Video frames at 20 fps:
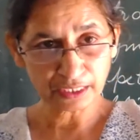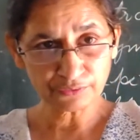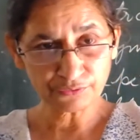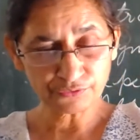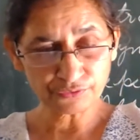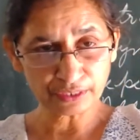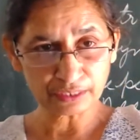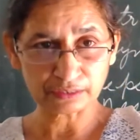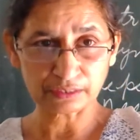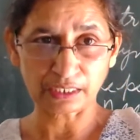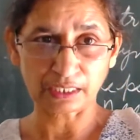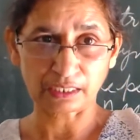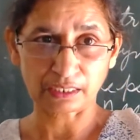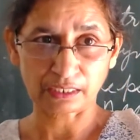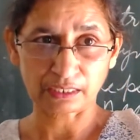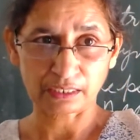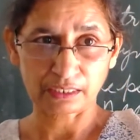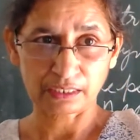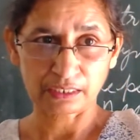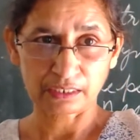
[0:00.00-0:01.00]

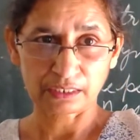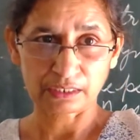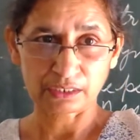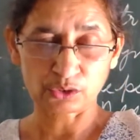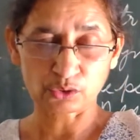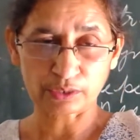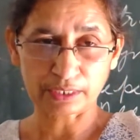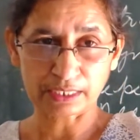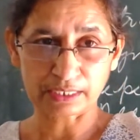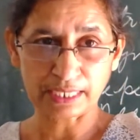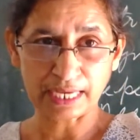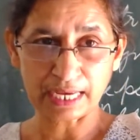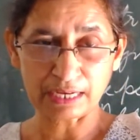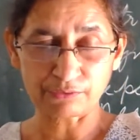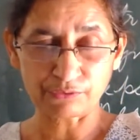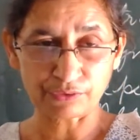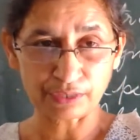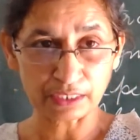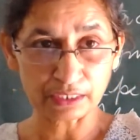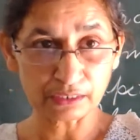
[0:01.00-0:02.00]
everything. You can
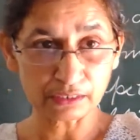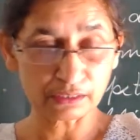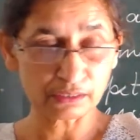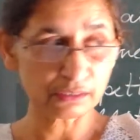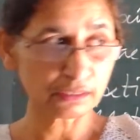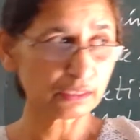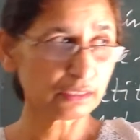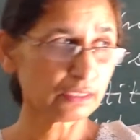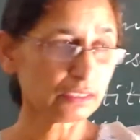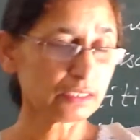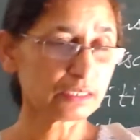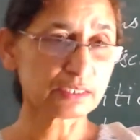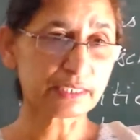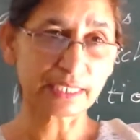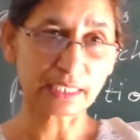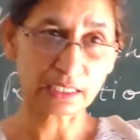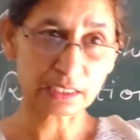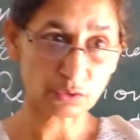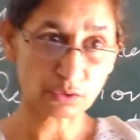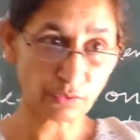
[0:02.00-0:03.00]
have real
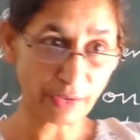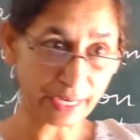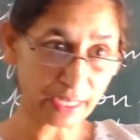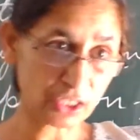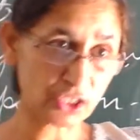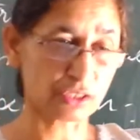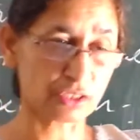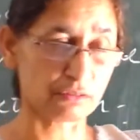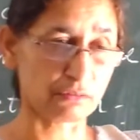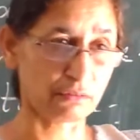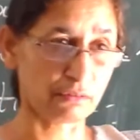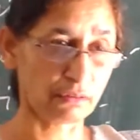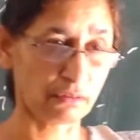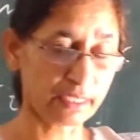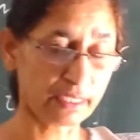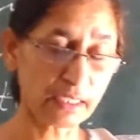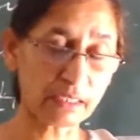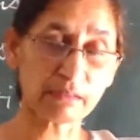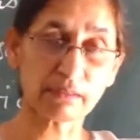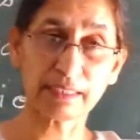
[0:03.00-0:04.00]
satisfaction,
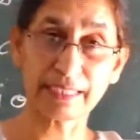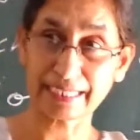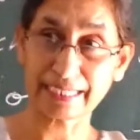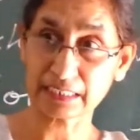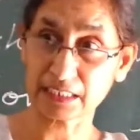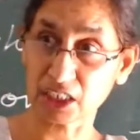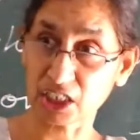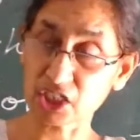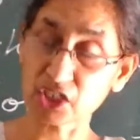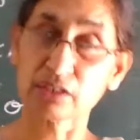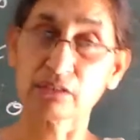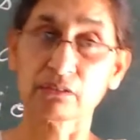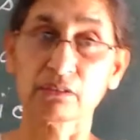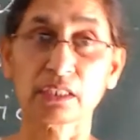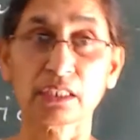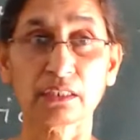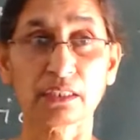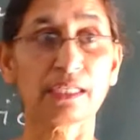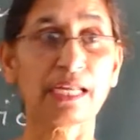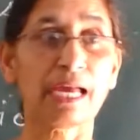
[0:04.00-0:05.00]
real relaxation
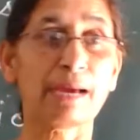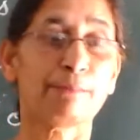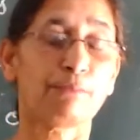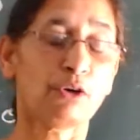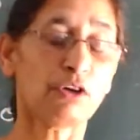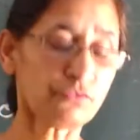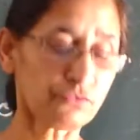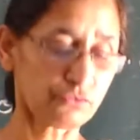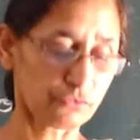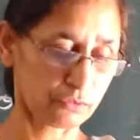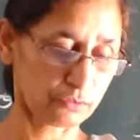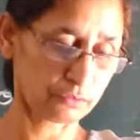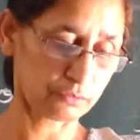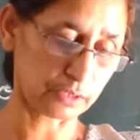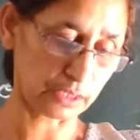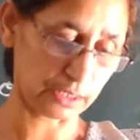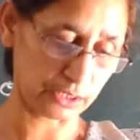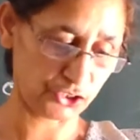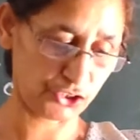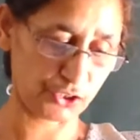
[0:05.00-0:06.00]
in the lap of
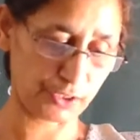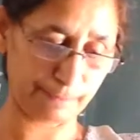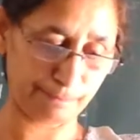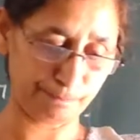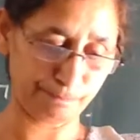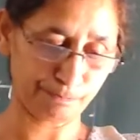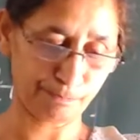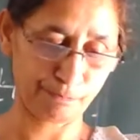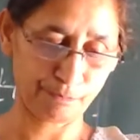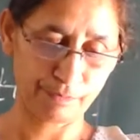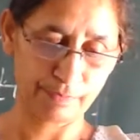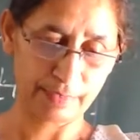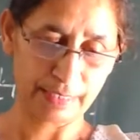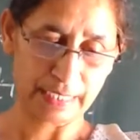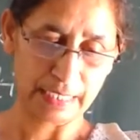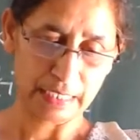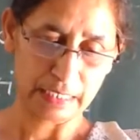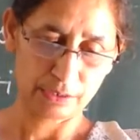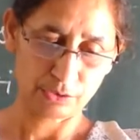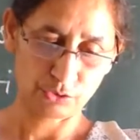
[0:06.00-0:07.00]
nature.
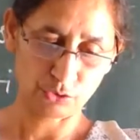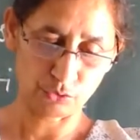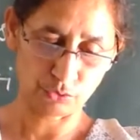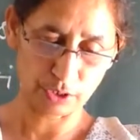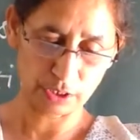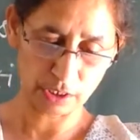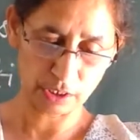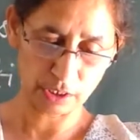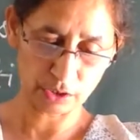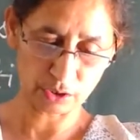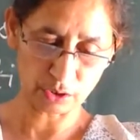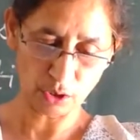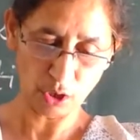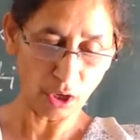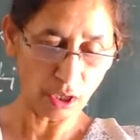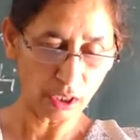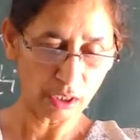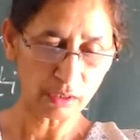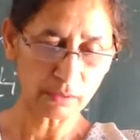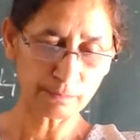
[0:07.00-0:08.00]
So this is
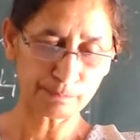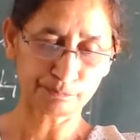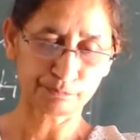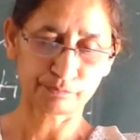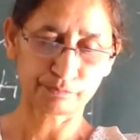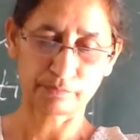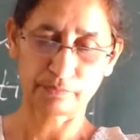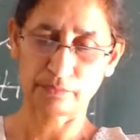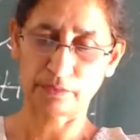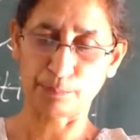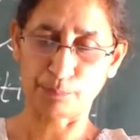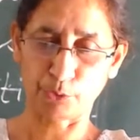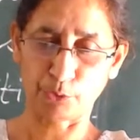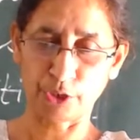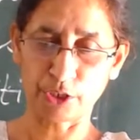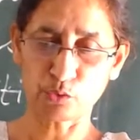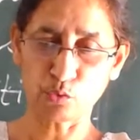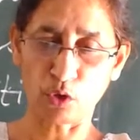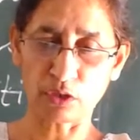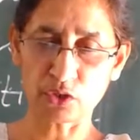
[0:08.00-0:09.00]
all the
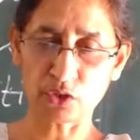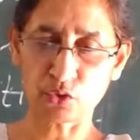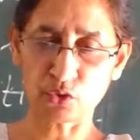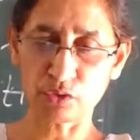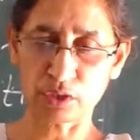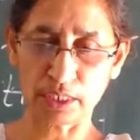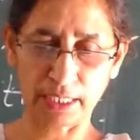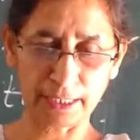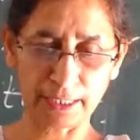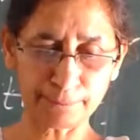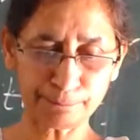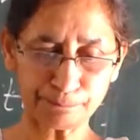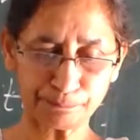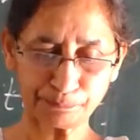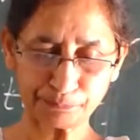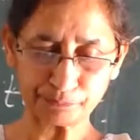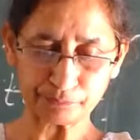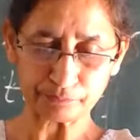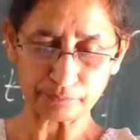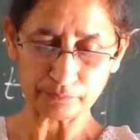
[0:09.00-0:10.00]
poet wants to
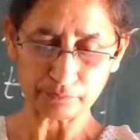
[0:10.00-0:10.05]
say.